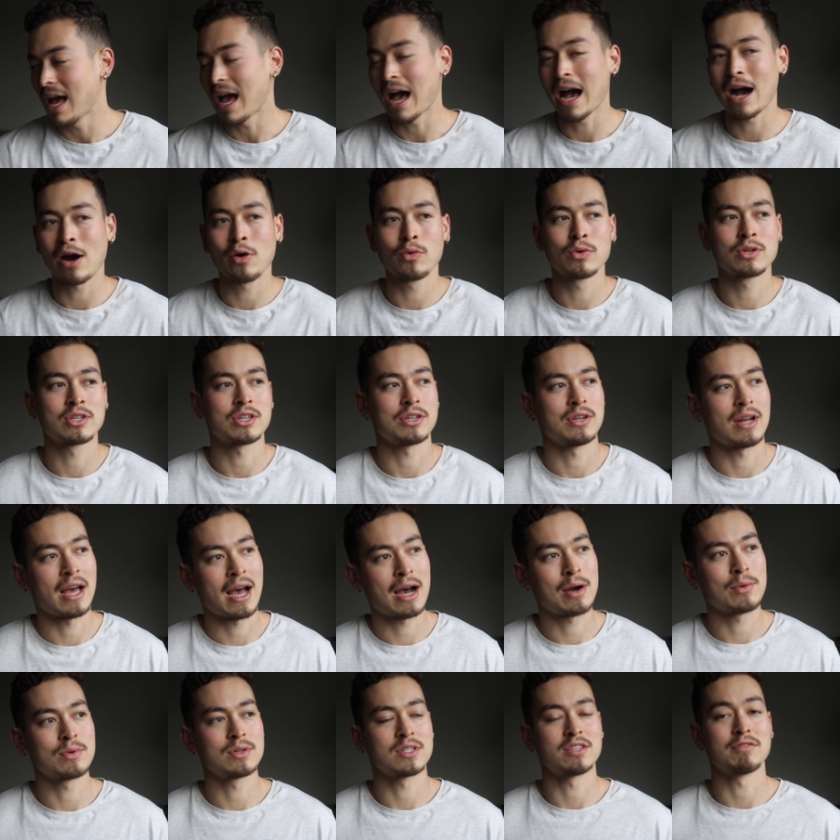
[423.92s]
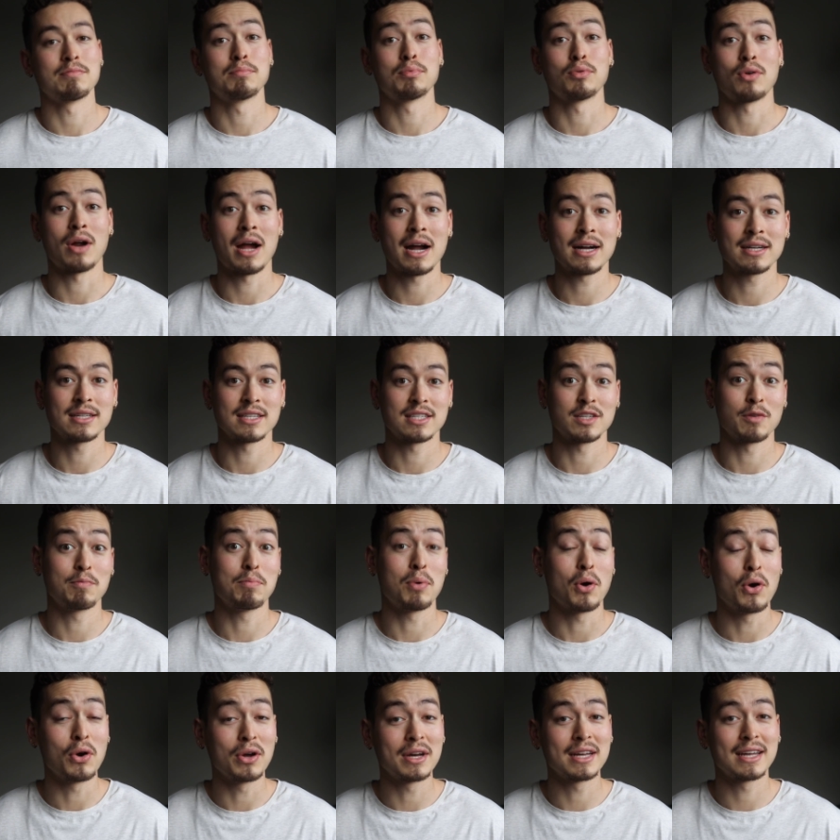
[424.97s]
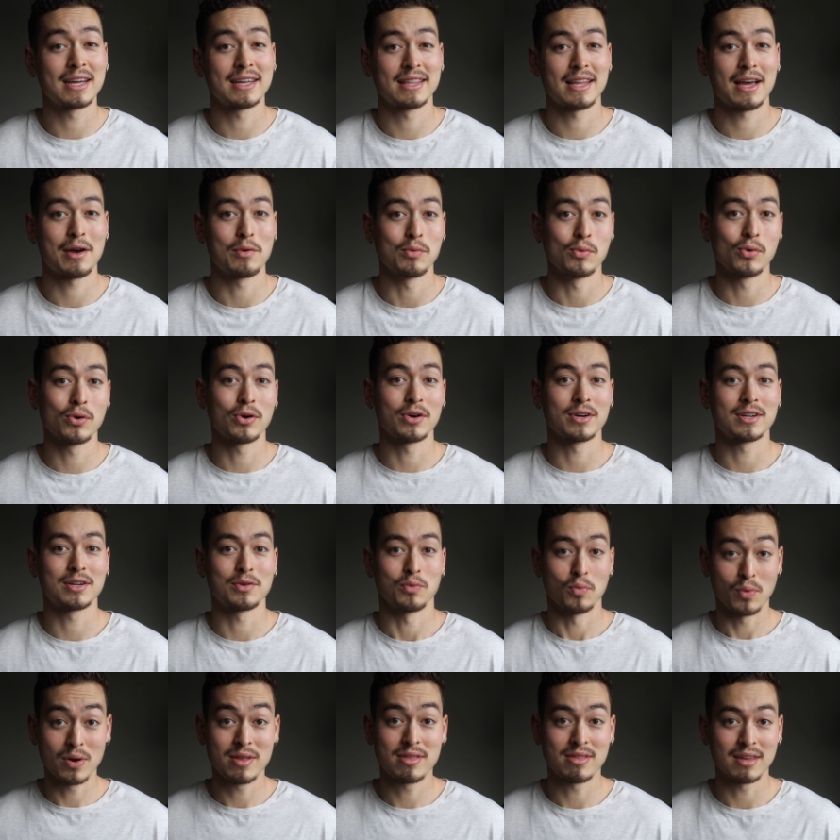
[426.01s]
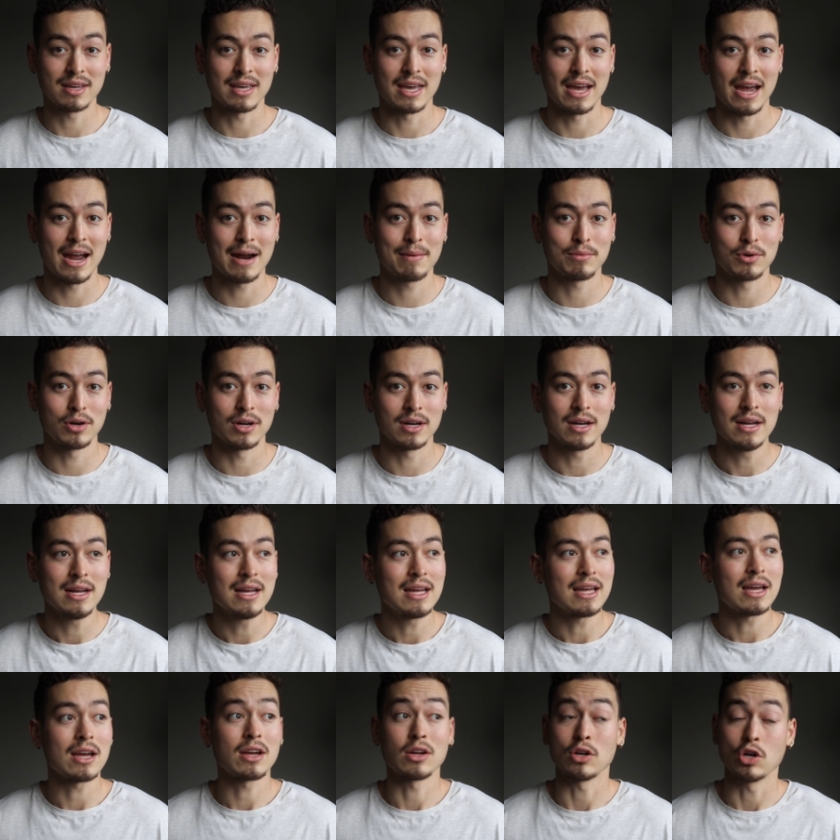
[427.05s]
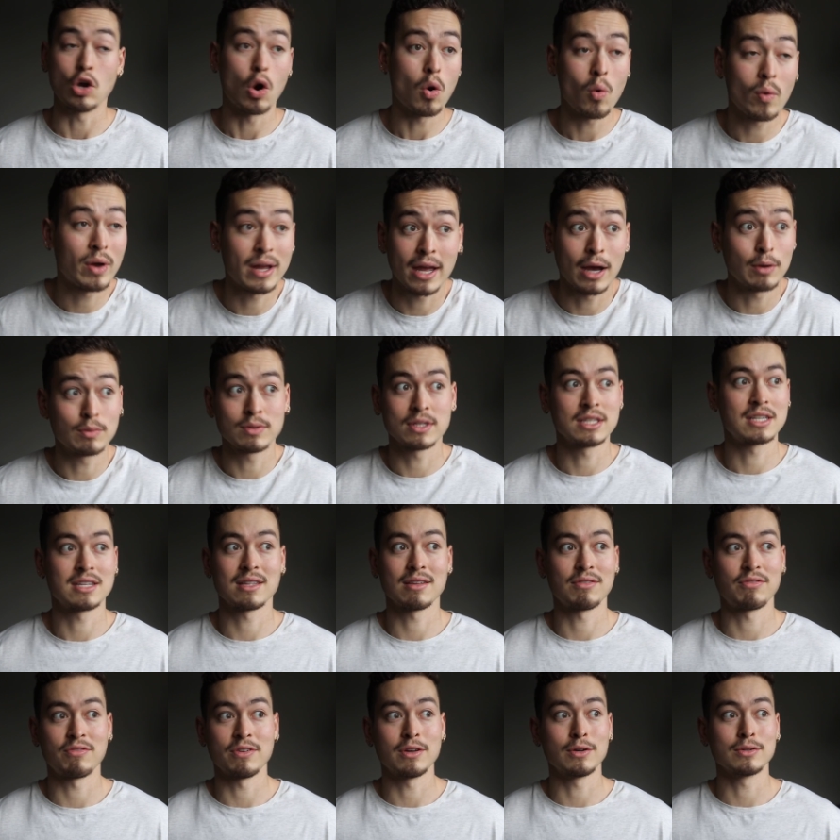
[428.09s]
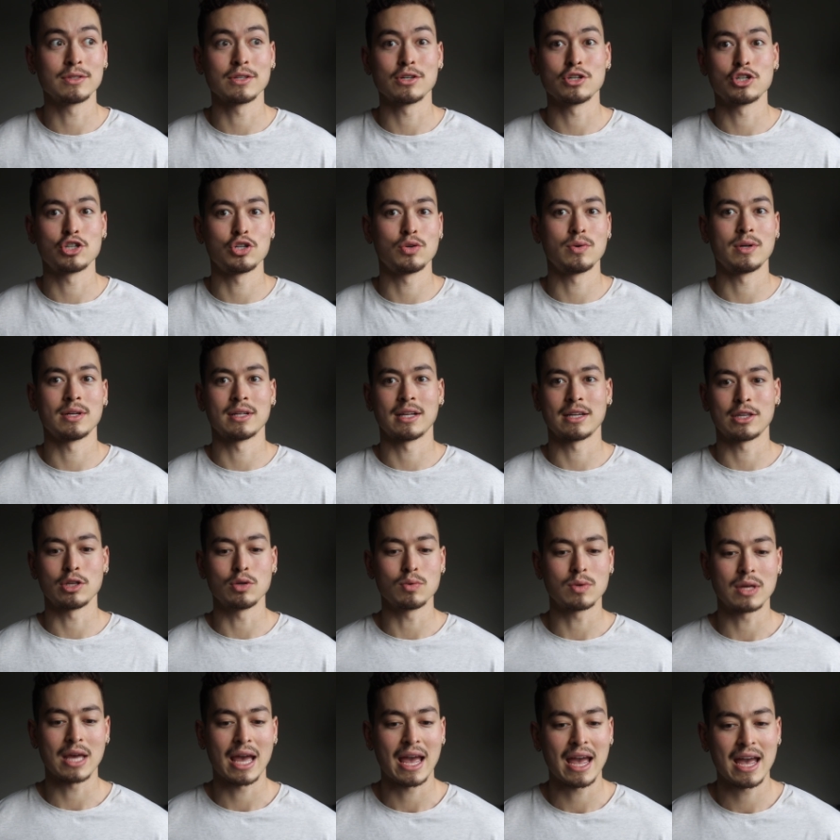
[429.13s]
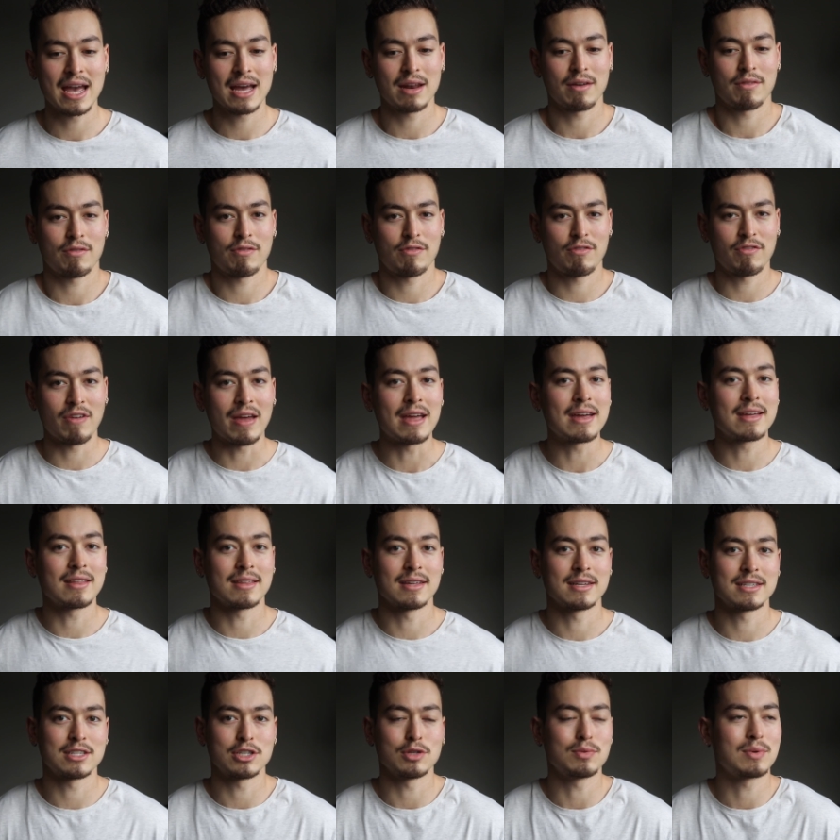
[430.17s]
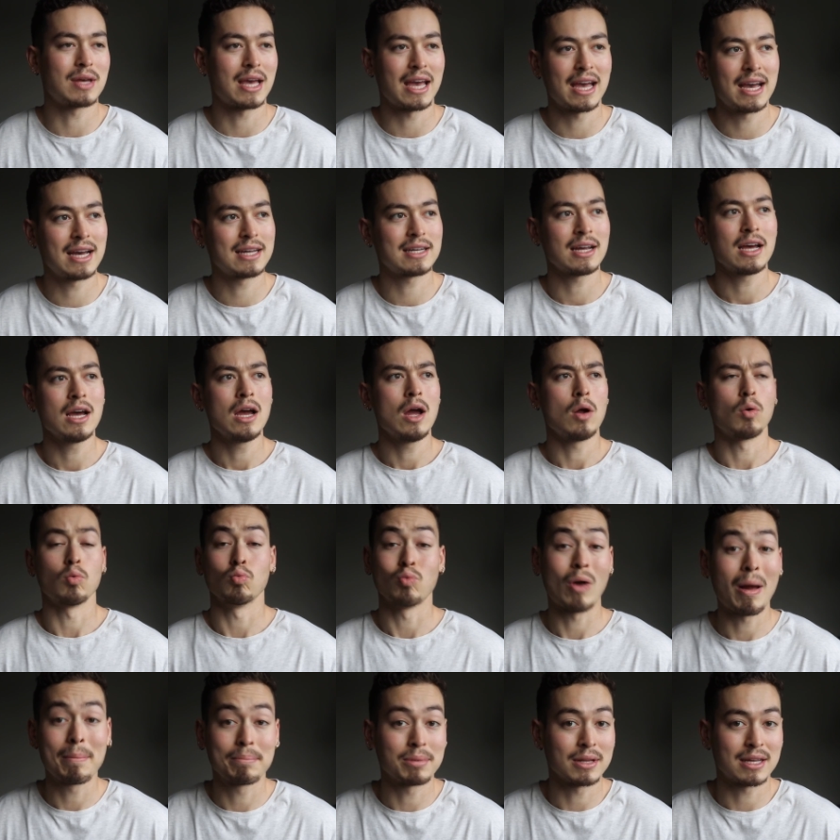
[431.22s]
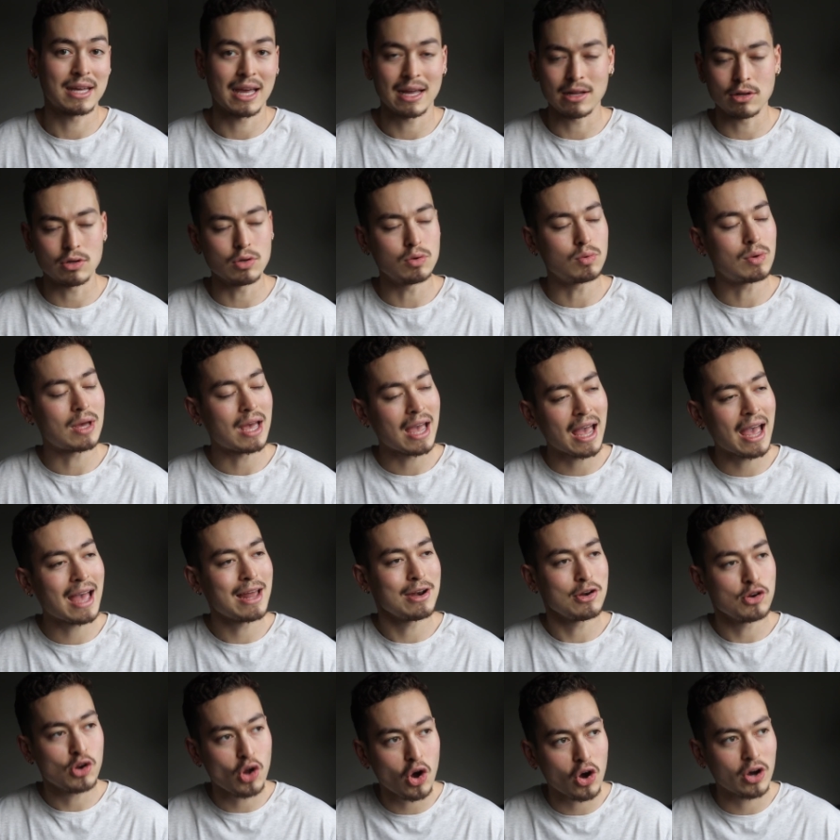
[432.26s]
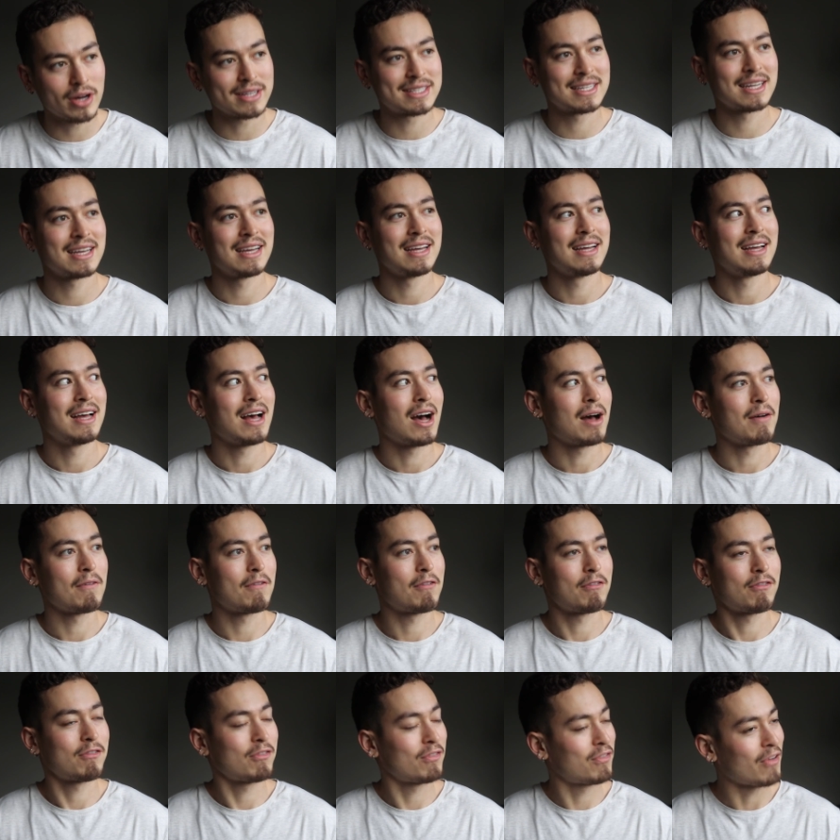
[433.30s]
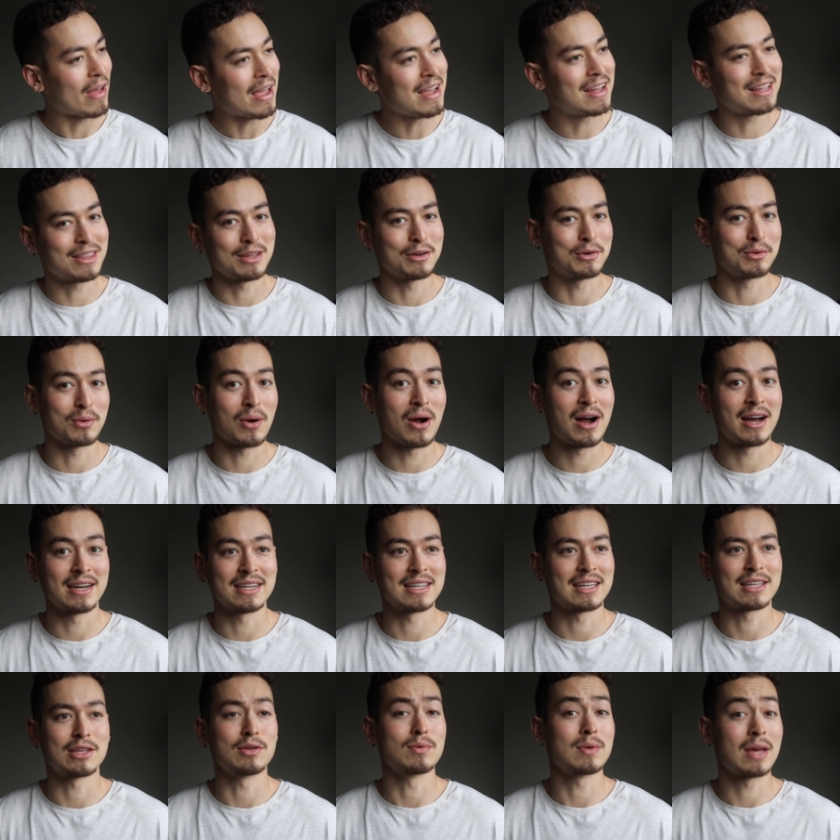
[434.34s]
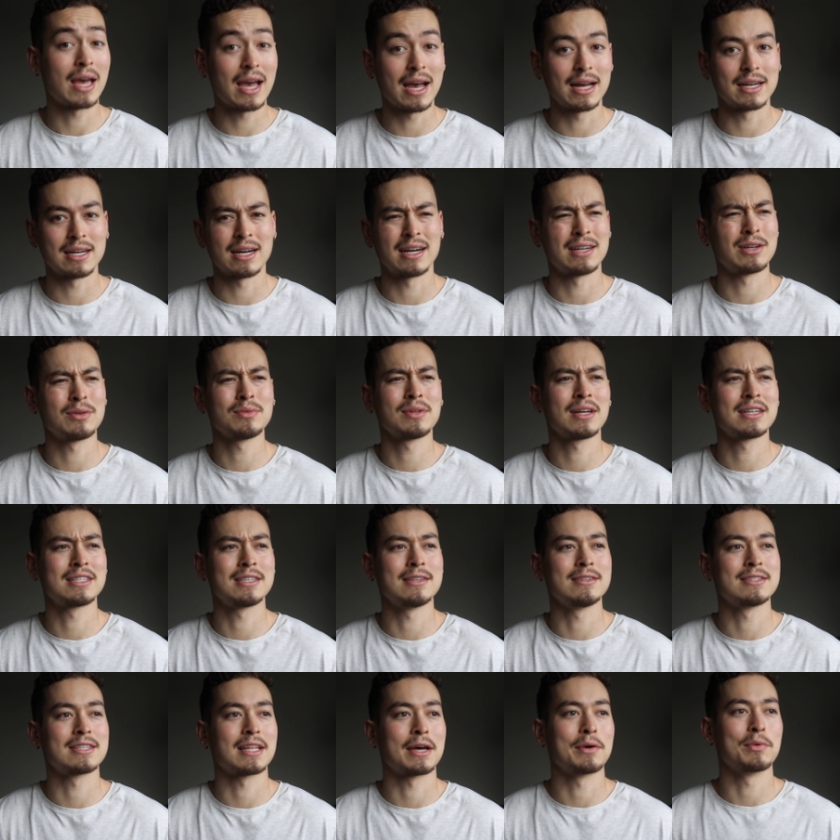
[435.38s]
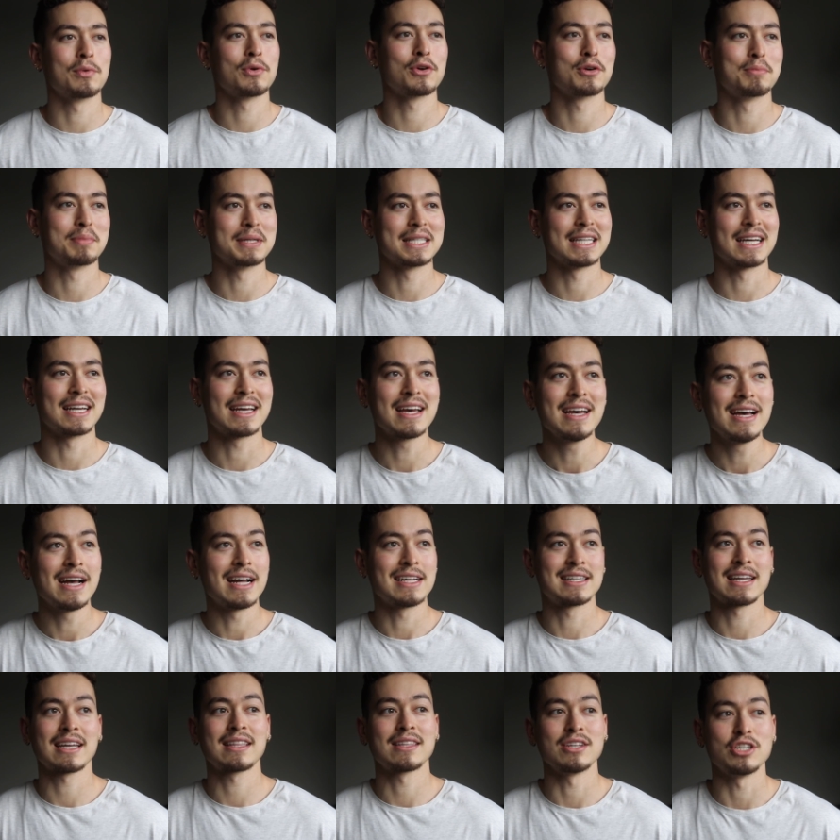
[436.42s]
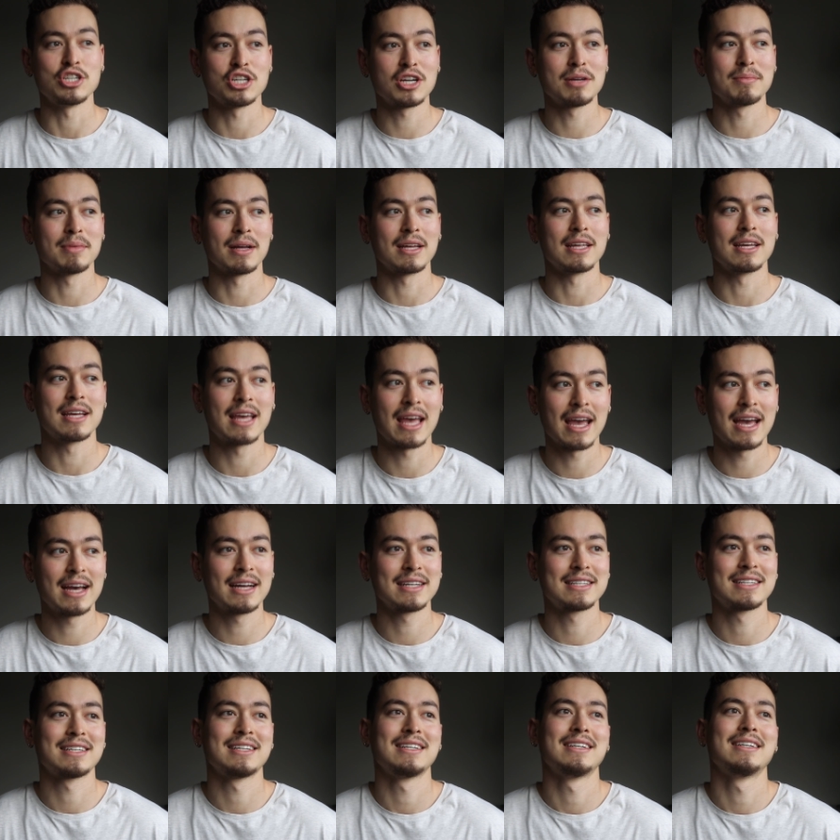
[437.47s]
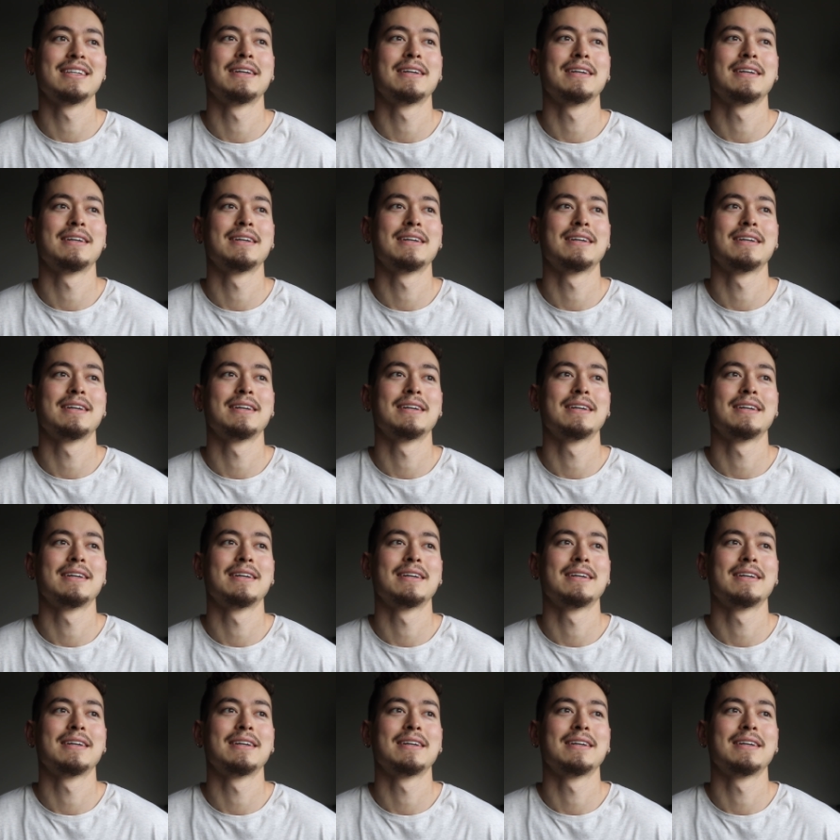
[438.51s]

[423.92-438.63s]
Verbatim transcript: hours on hours of practice of putting in that work with the camera going out into the field and shooting like you can't fake this you can't replicate you cannot fake the grind like you can't and i don't like to use that word but like it's like the gym like you can't